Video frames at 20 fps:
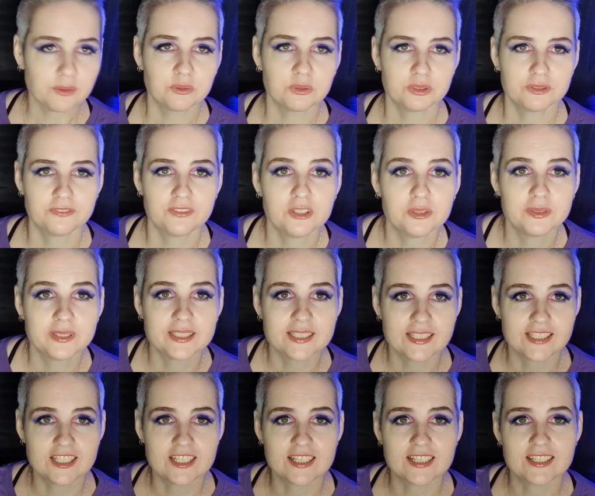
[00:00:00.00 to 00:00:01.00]
were a few
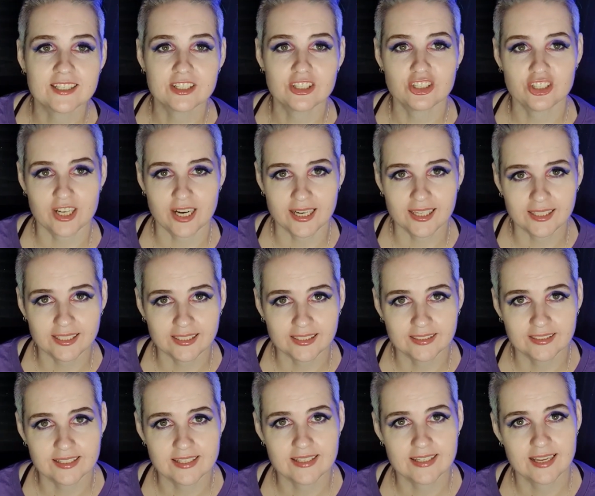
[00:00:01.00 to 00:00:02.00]
Indigenous
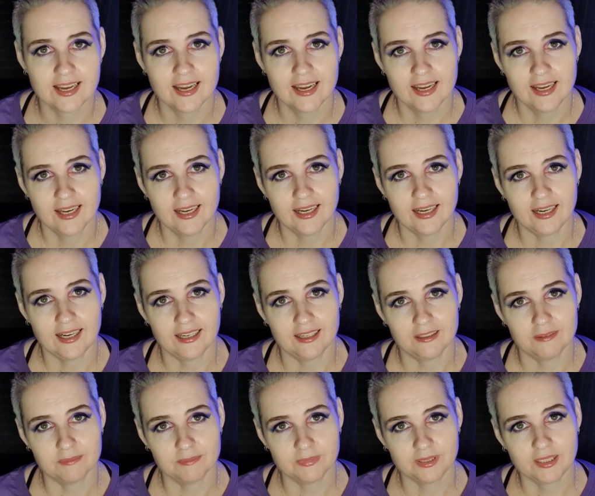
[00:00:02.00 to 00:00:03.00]
Australians
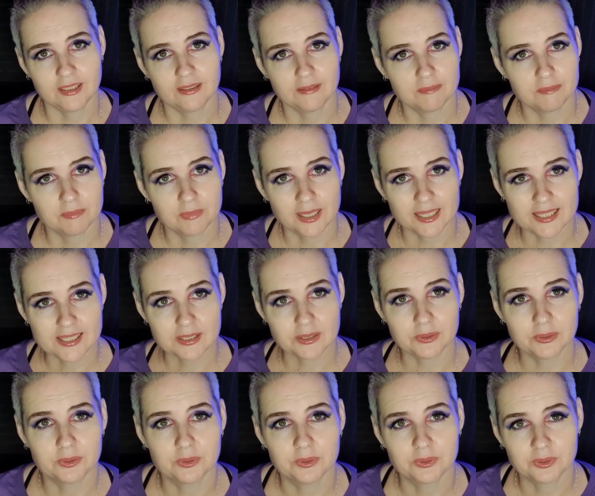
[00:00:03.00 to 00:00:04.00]
in my
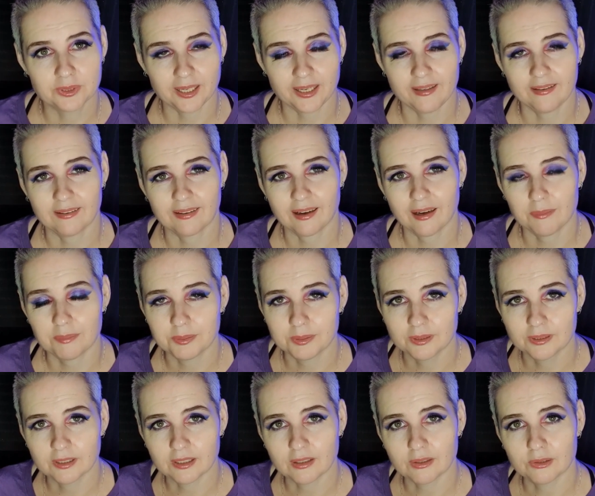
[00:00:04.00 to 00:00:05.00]
school, and a
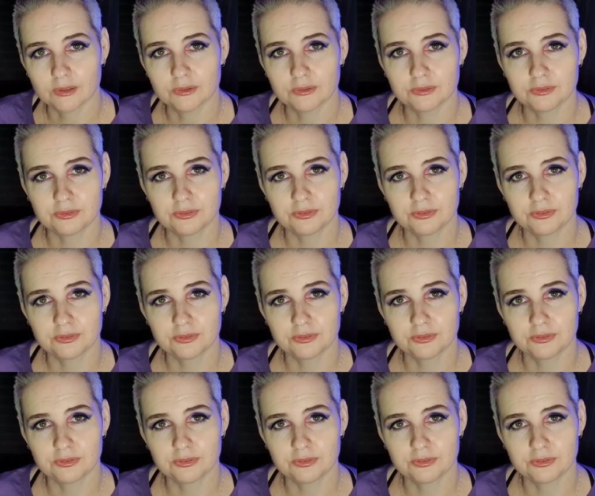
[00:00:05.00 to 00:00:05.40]
couple of